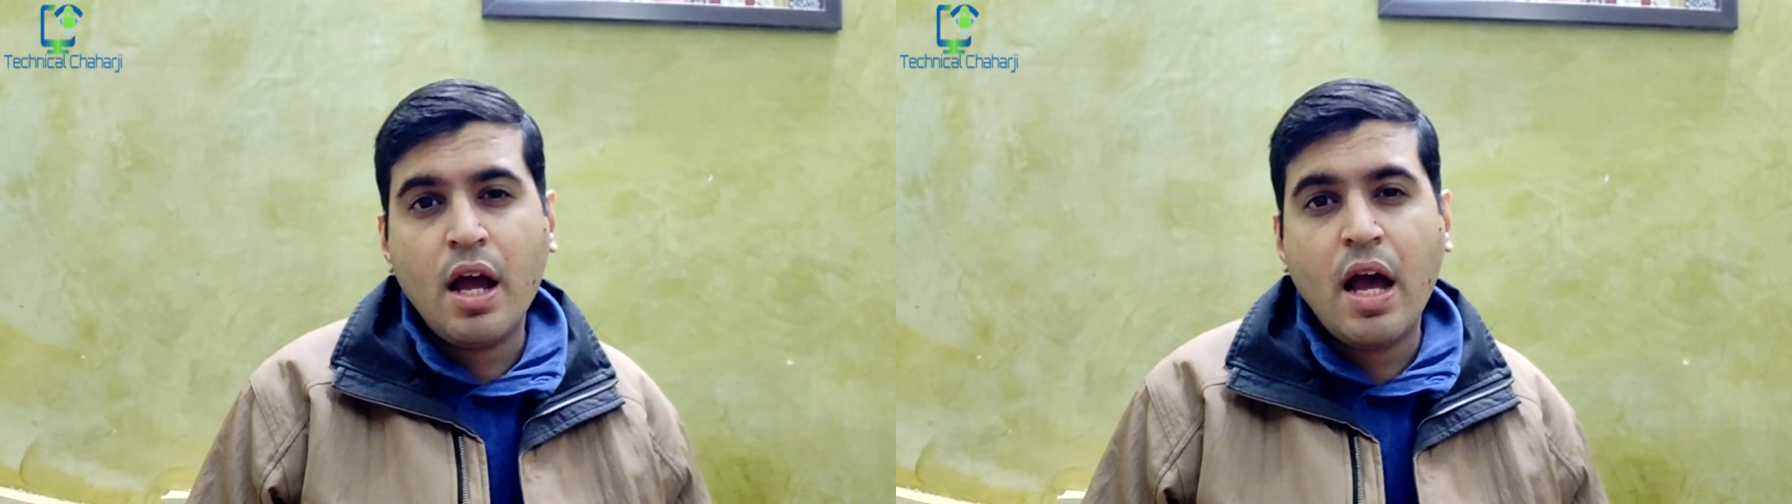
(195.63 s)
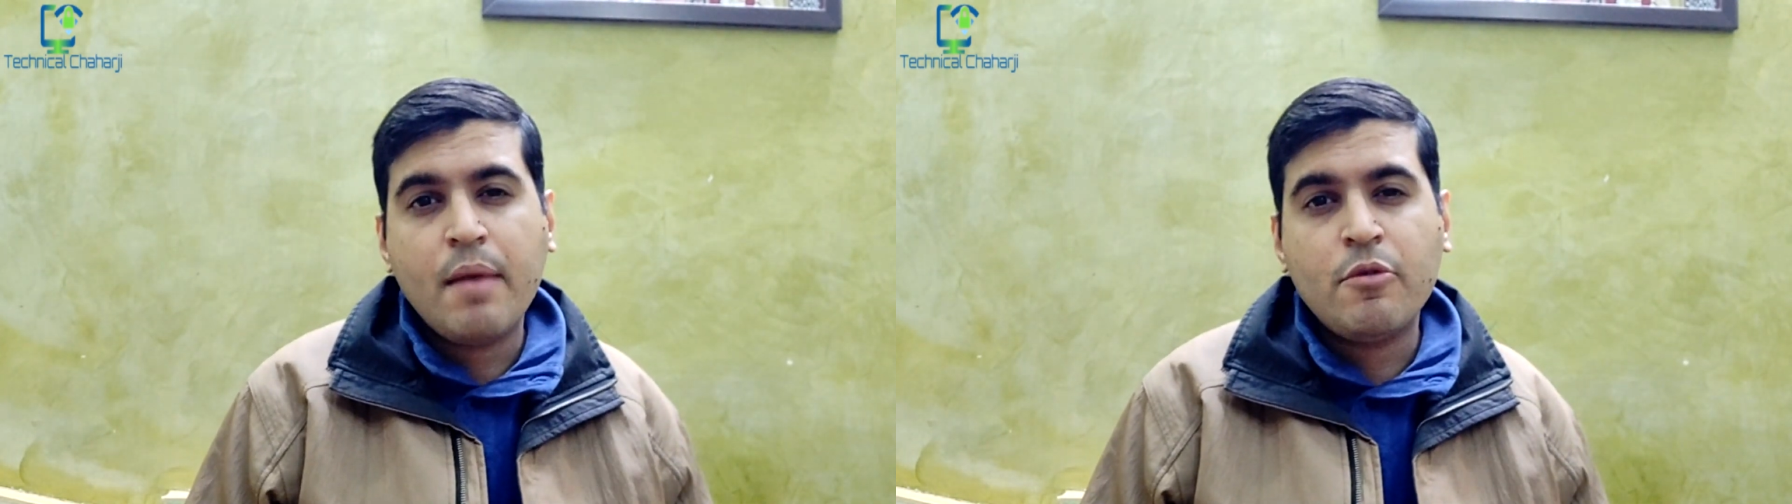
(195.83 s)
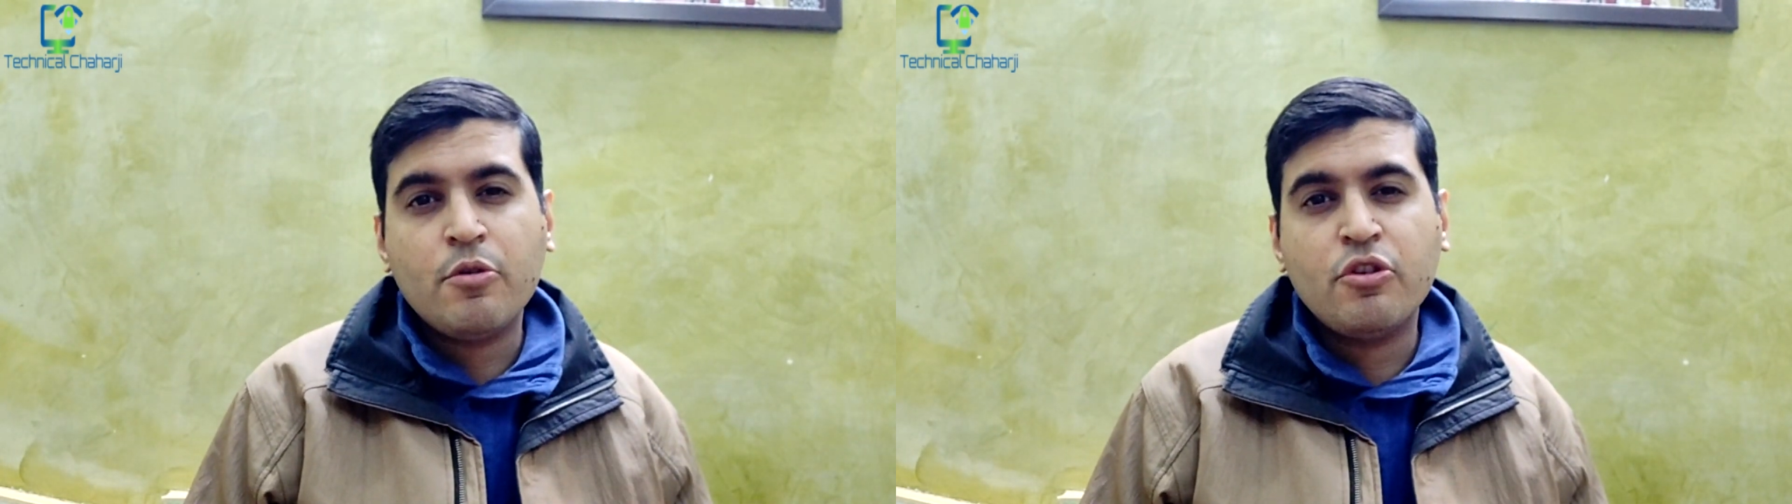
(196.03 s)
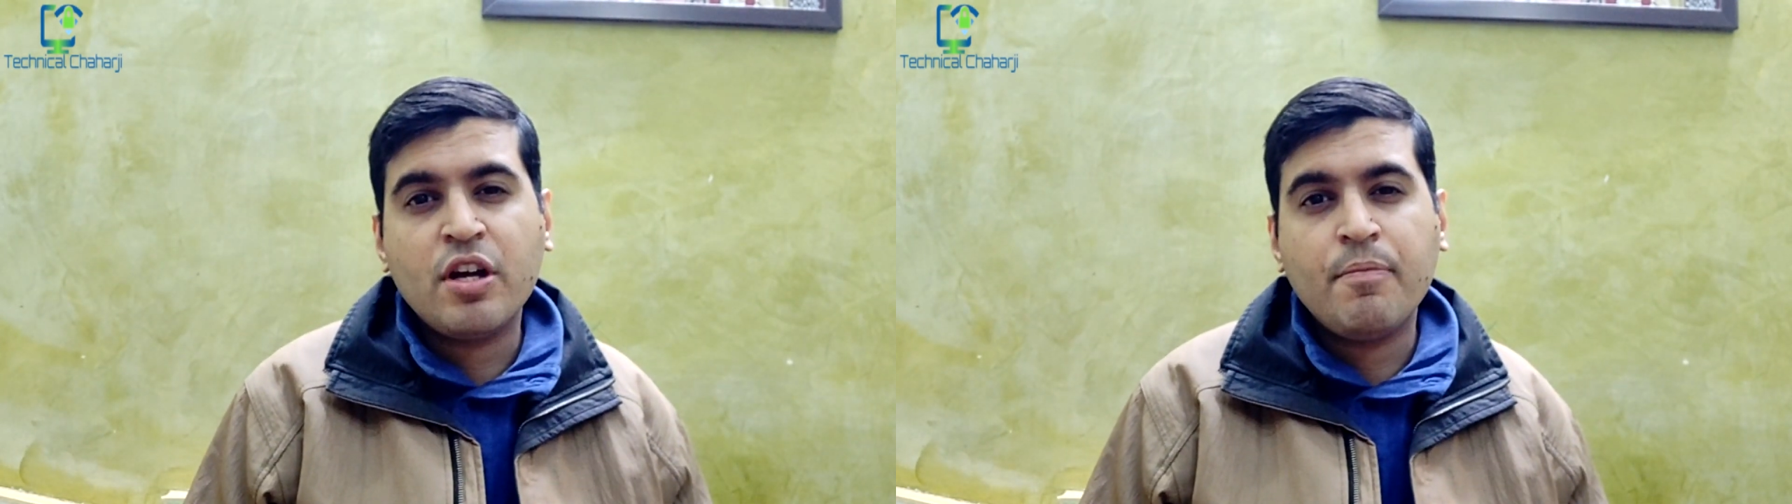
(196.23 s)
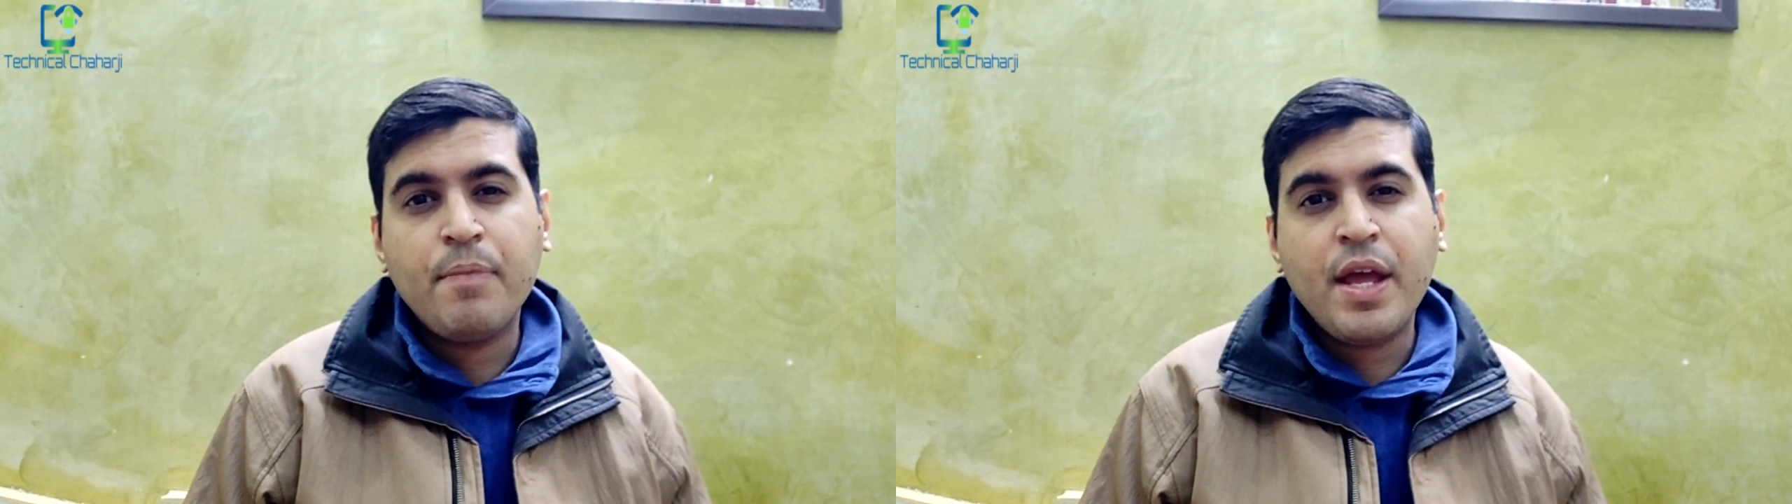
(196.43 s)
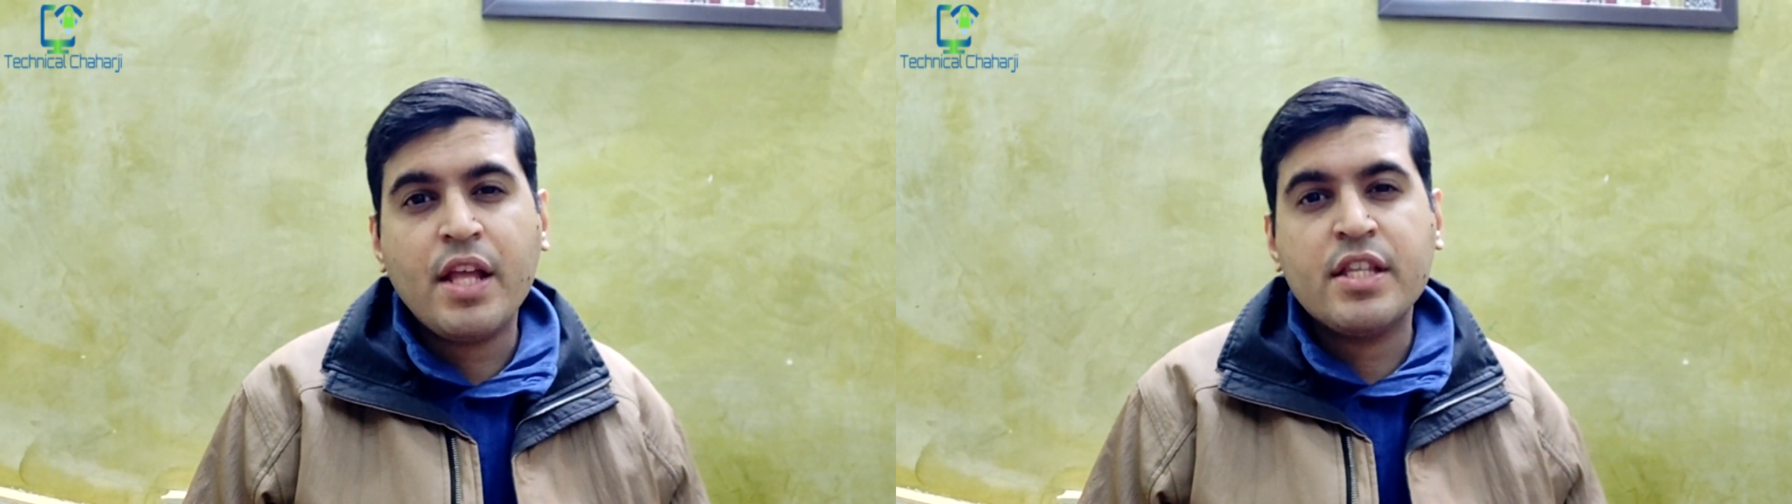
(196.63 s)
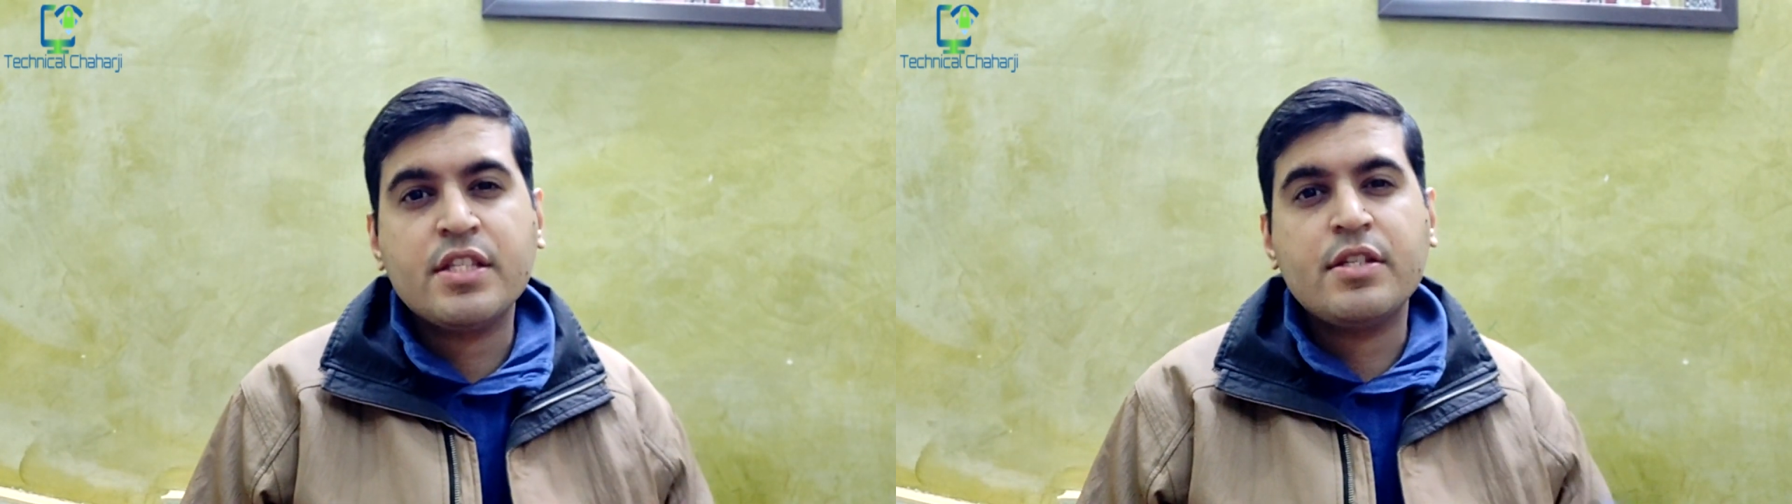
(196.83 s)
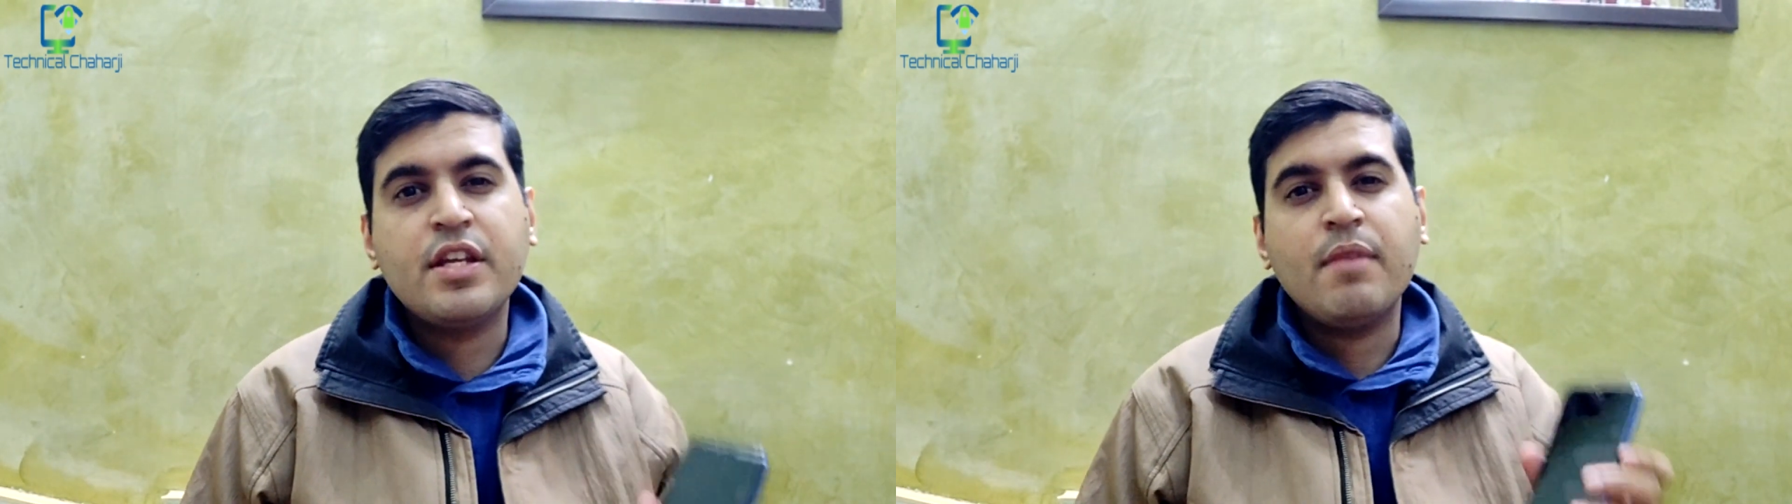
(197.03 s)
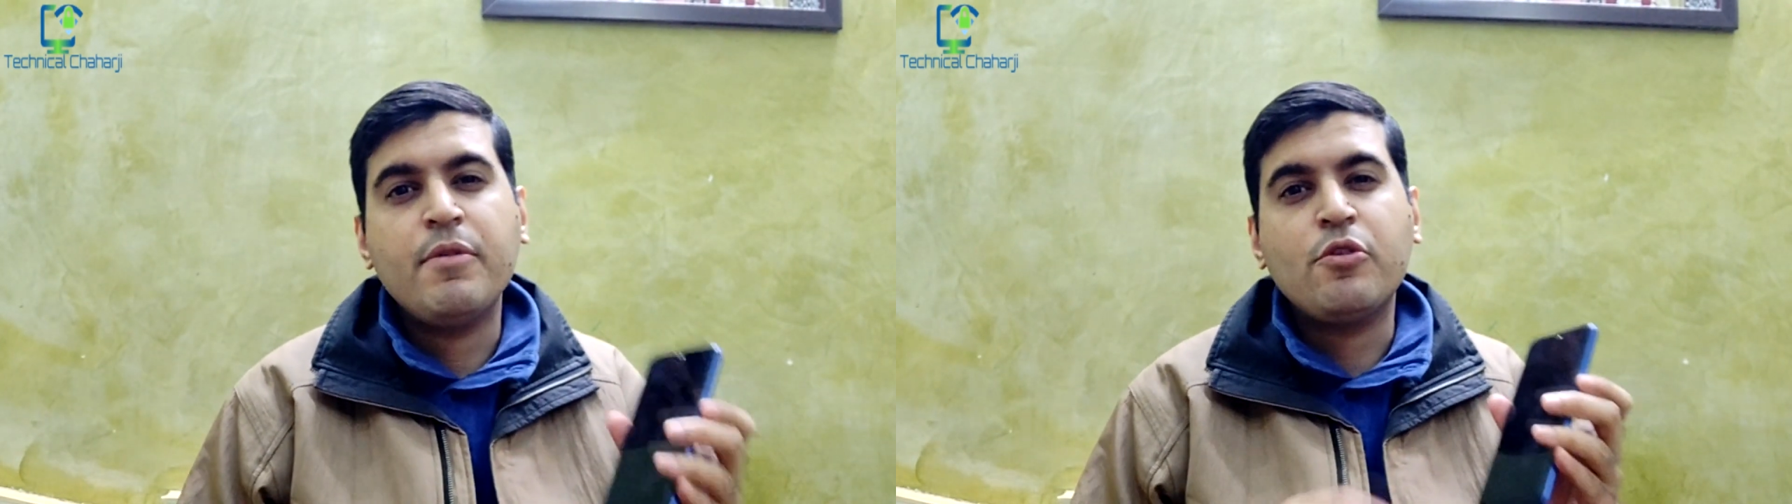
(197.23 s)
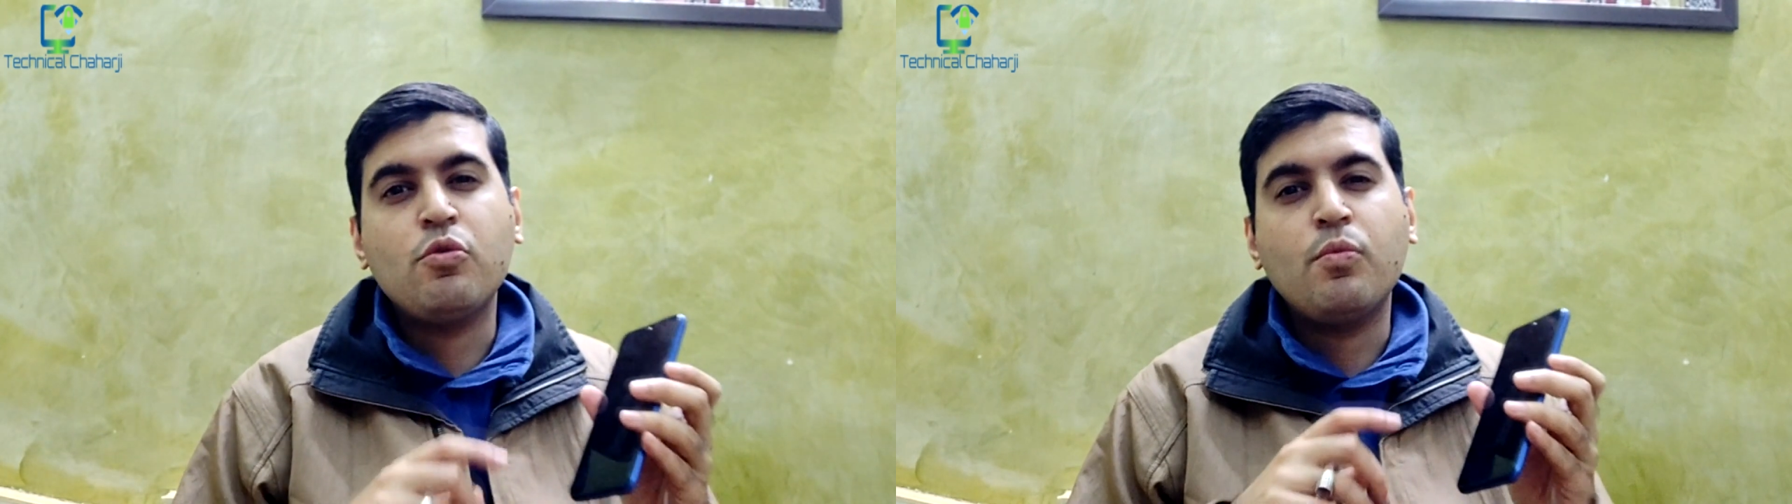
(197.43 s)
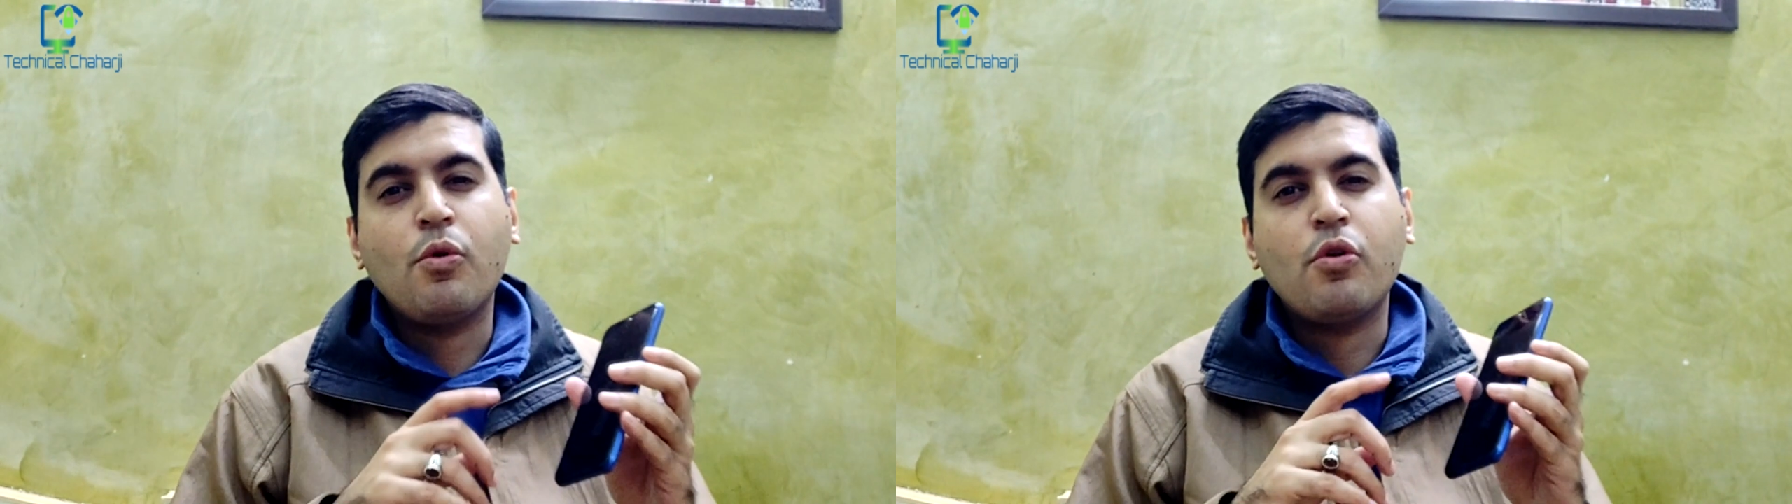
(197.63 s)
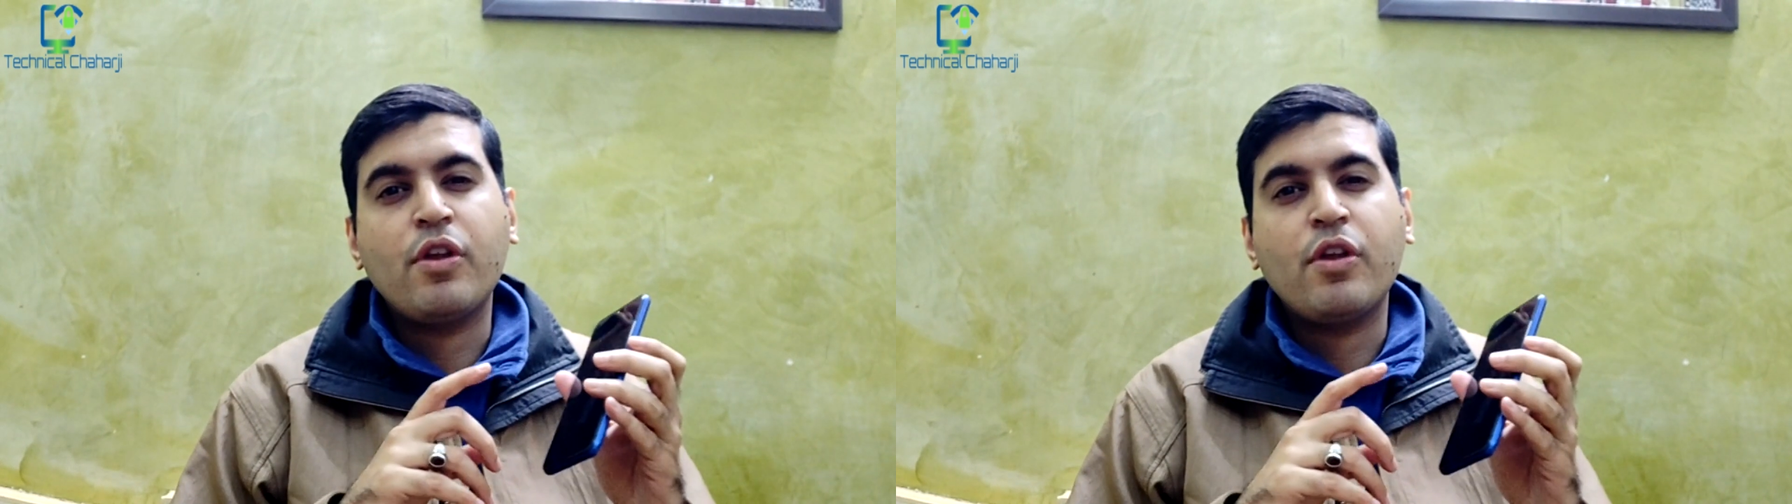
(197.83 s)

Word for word: I'm going to compare this Realme 2 Pro